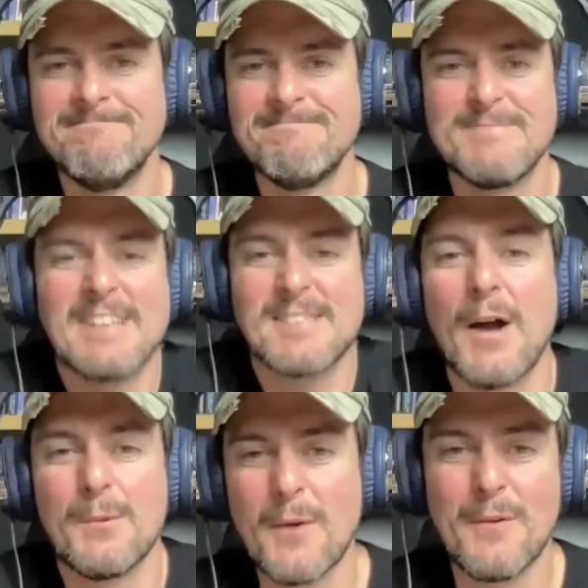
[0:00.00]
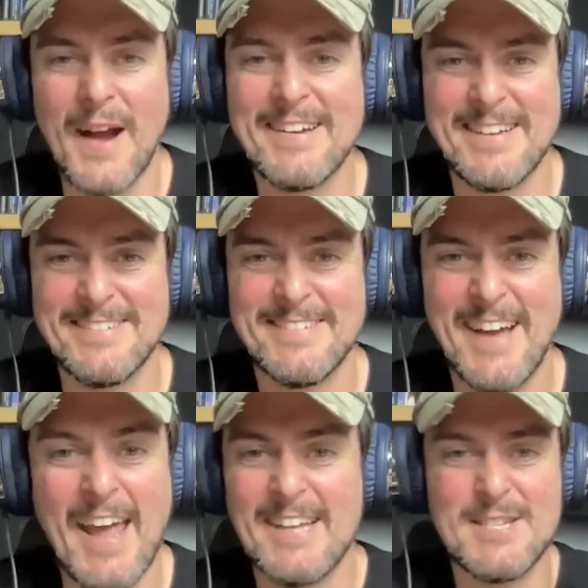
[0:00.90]
That's kind of where we're at now.
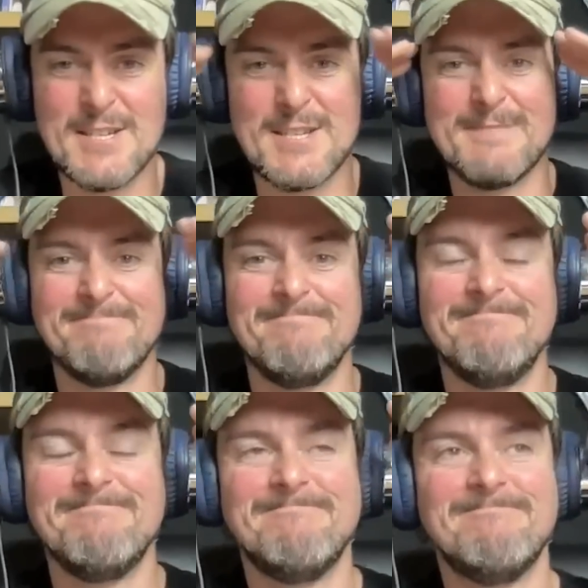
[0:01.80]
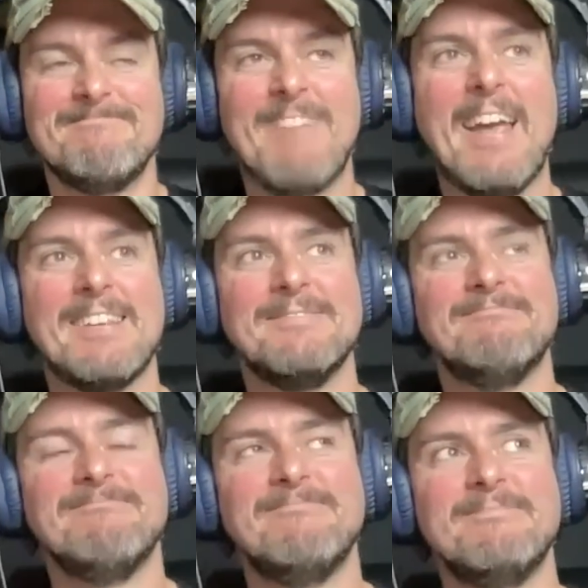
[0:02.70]
And it's just,
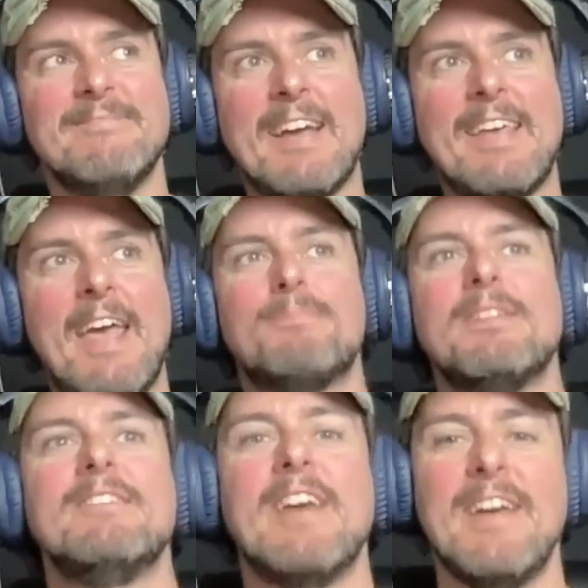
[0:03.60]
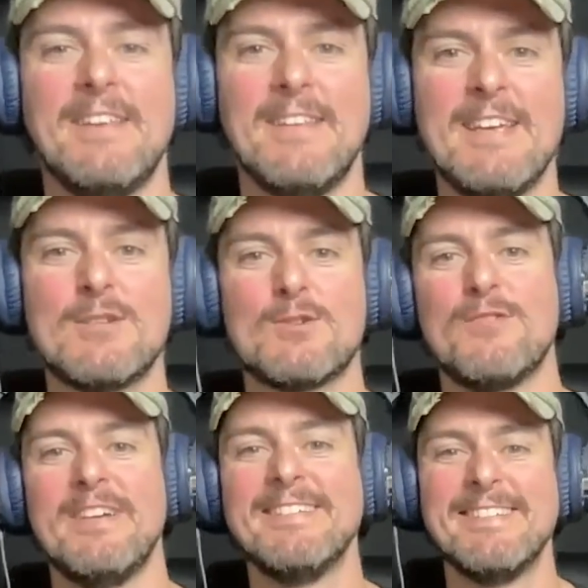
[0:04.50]
I can't believe that
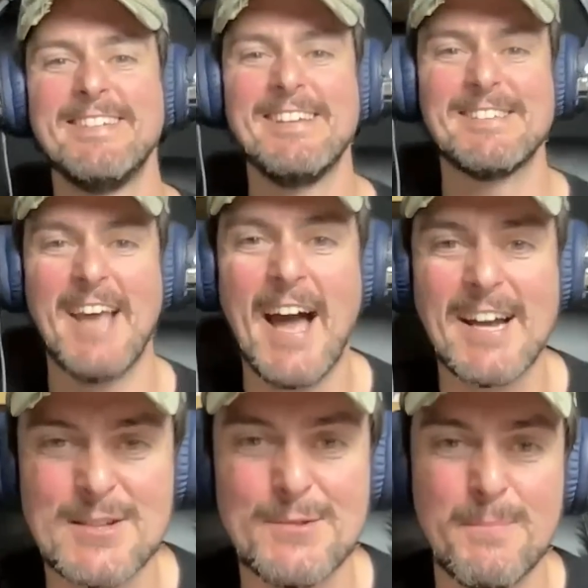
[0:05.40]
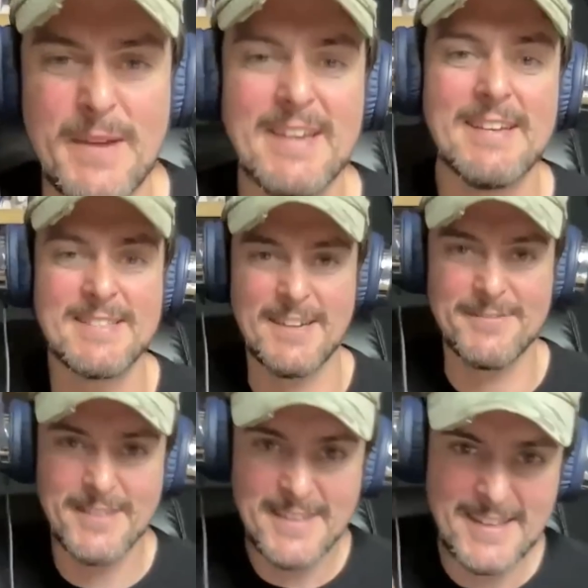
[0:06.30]
history is actually repeating
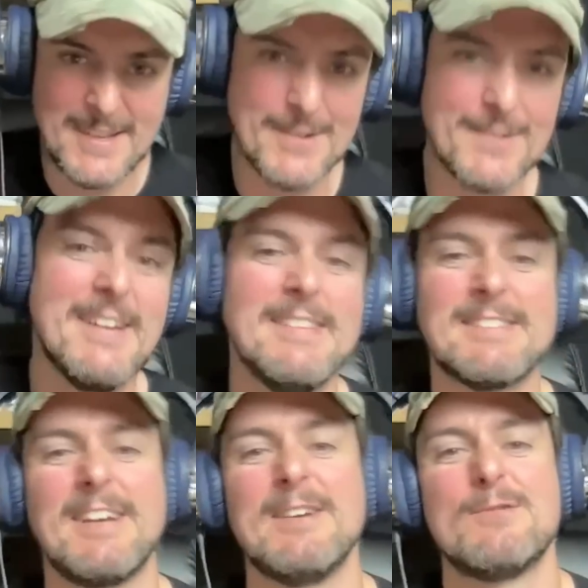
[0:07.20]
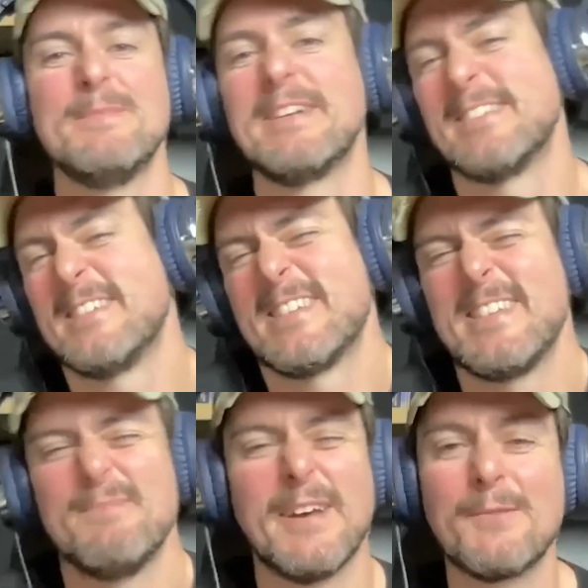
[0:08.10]
itself here in this country, because it just
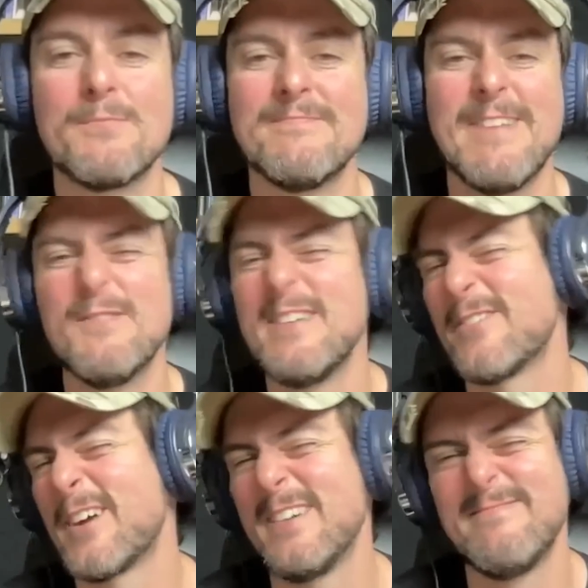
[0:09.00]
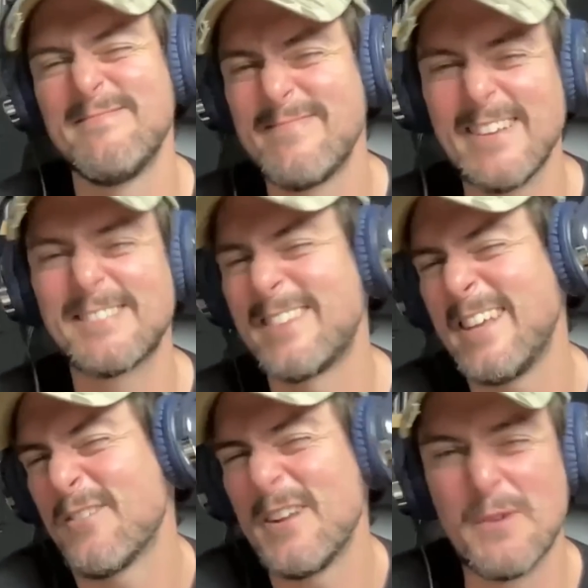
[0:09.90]
seemed like it would never come.
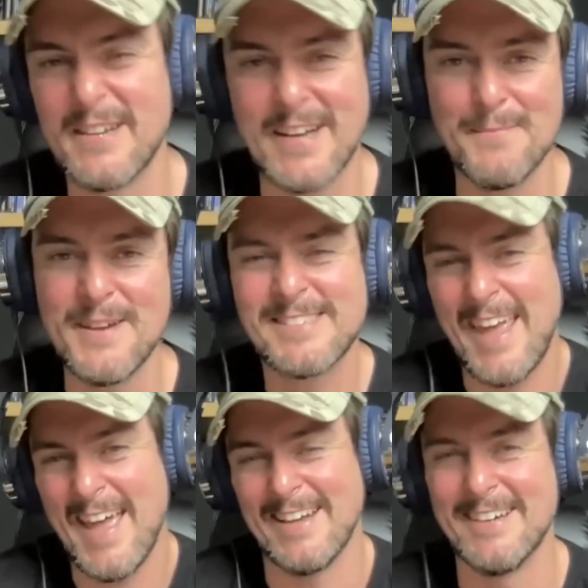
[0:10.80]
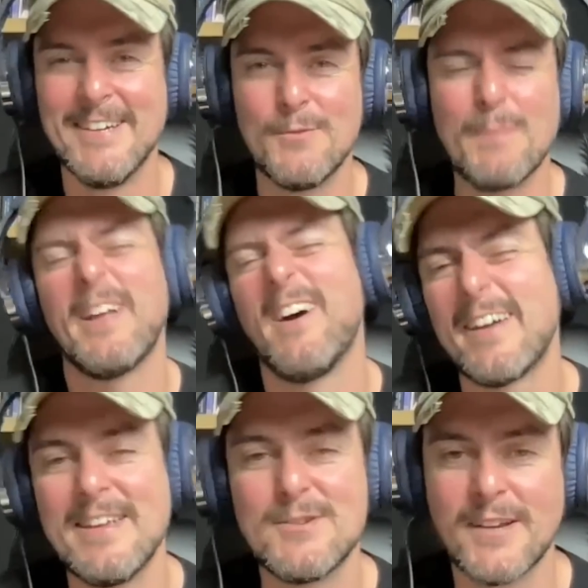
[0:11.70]
Tyranny wouldn't come here. It's Canada. We play
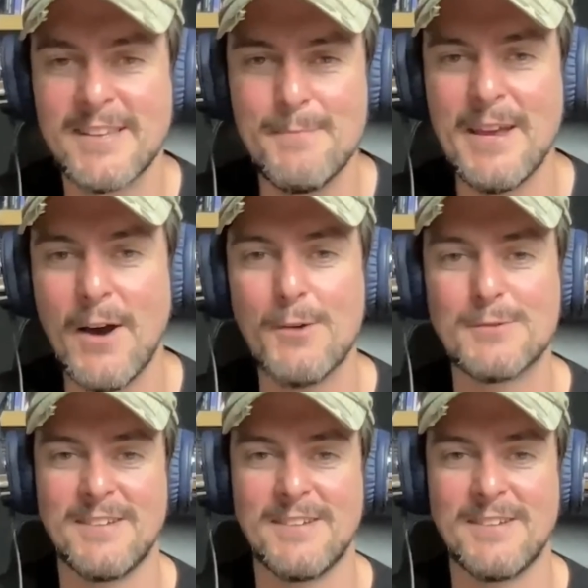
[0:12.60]
hockey and drink Timmy Hose all